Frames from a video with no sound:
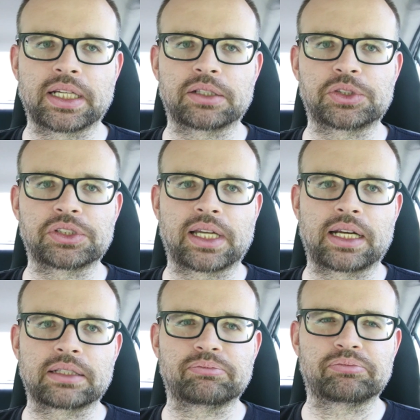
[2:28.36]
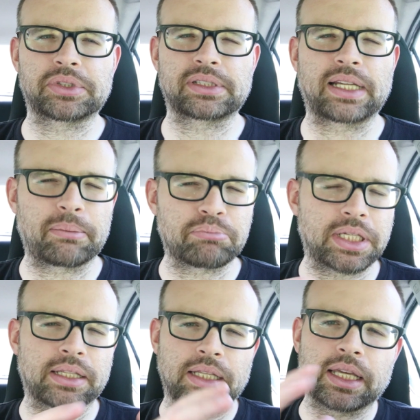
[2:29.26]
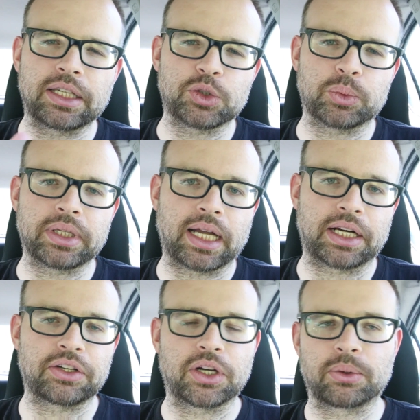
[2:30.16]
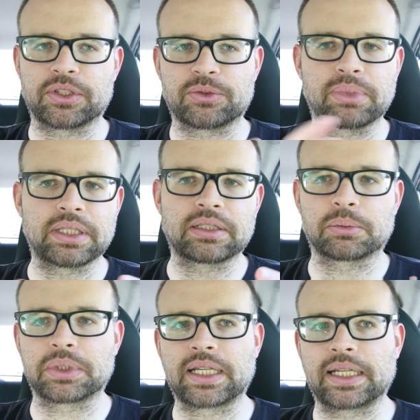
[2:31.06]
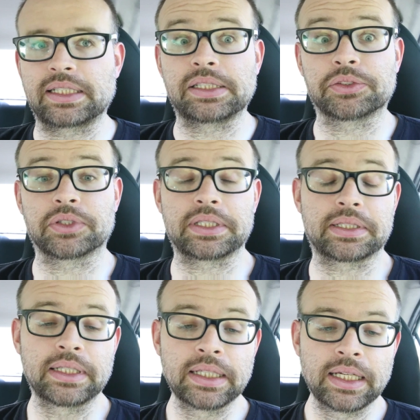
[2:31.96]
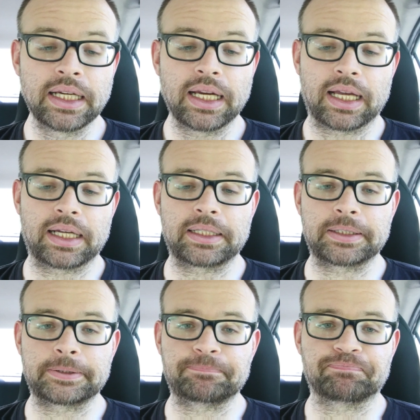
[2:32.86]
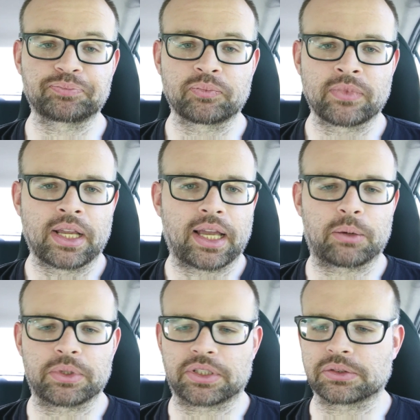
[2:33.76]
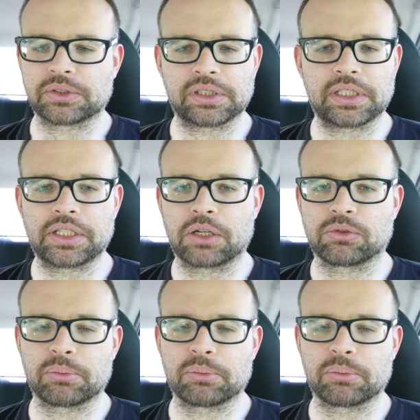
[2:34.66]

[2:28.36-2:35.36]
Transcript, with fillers: how she's kind of stopped being the Hayes we kind of know and has been someone kind of different. And we still see, you know,